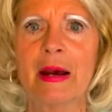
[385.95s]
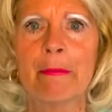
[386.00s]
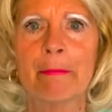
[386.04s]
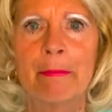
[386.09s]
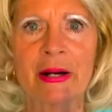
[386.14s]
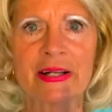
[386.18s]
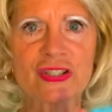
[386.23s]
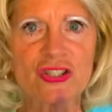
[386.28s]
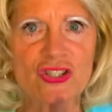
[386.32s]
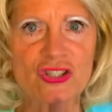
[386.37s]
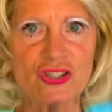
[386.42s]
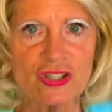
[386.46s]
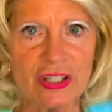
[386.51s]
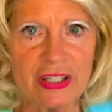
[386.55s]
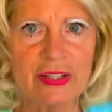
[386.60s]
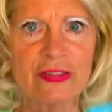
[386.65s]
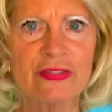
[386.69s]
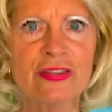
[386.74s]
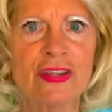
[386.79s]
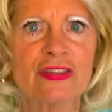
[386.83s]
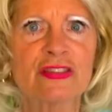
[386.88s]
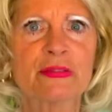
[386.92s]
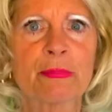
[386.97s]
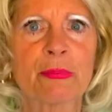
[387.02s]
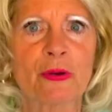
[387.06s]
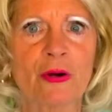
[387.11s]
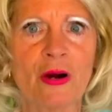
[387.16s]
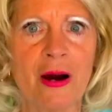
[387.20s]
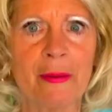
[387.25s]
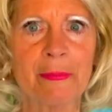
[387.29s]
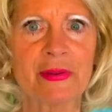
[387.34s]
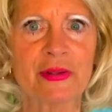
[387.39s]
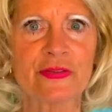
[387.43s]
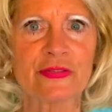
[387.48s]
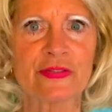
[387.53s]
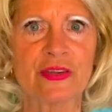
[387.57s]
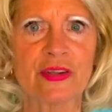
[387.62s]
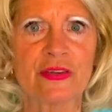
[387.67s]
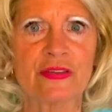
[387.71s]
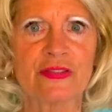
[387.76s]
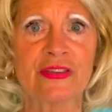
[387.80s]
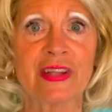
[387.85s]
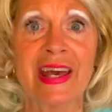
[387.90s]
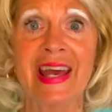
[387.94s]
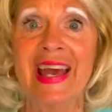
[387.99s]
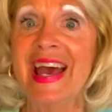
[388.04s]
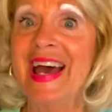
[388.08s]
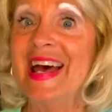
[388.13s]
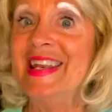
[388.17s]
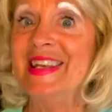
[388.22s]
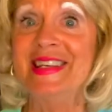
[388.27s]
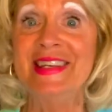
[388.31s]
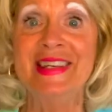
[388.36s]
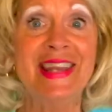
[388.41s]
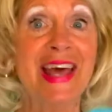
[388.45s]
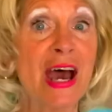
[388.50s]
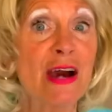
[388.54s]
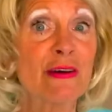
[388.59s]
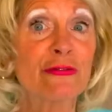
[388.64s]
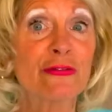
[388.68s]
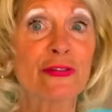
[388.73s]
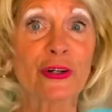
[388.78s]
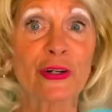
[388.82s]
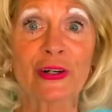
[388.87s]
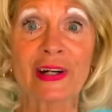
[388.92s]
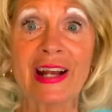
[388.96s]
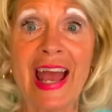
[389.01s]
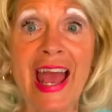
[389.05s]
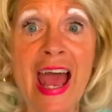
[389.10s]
But Jesus promises never,